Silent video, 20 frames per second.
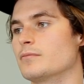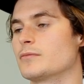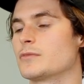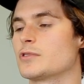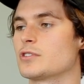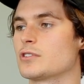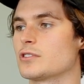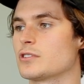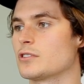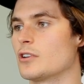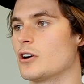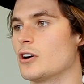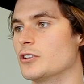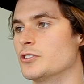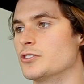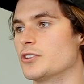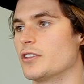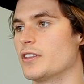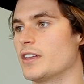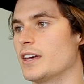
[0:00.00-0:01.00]
It's just
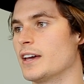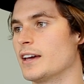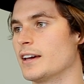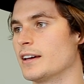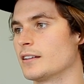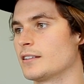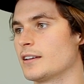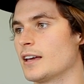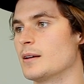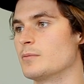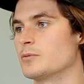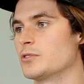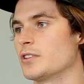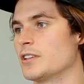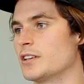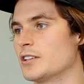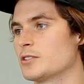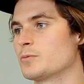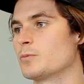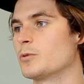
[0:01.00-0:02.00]
odds are there, games are
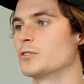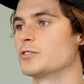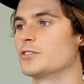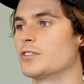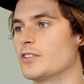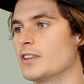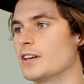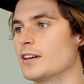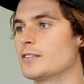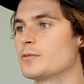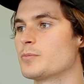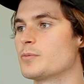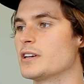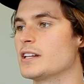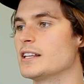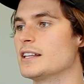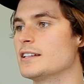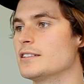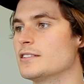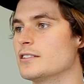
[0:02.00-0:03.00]
there, sports are there. It's
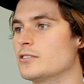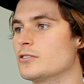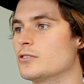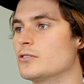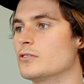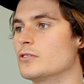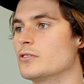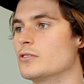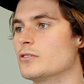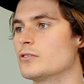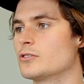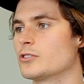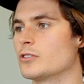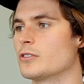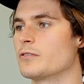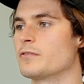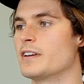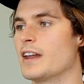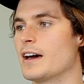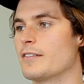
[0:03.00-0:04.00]
pretty easy to
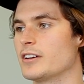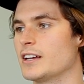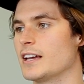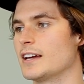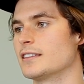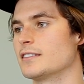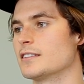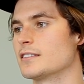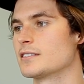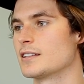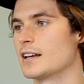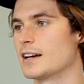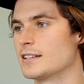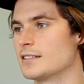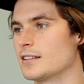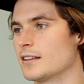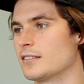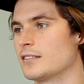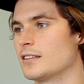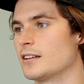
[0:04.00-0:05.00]
sort of navigate the
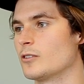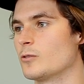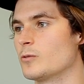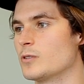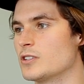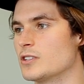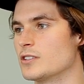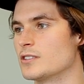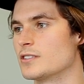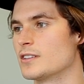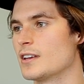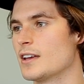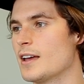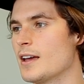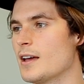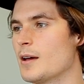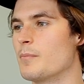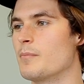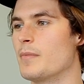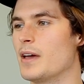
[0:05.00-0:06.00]
site, I think, which is
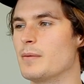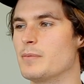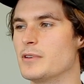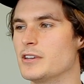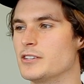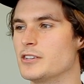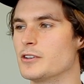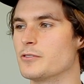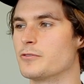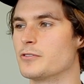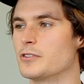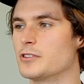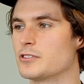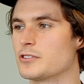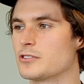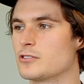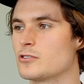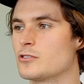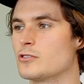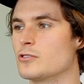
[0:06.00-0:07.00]
maybe a
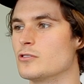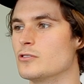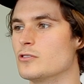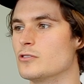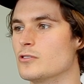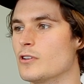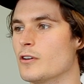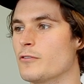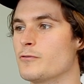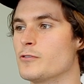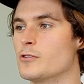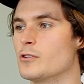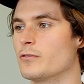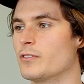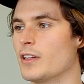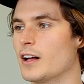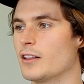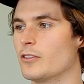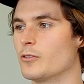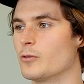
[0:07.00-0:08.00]
difference to a few of
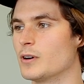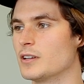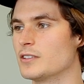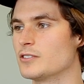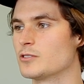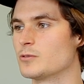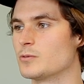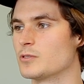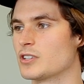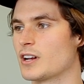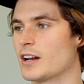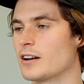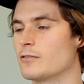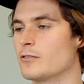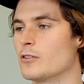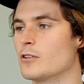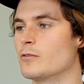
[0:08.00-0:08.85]
the other ones, which kind of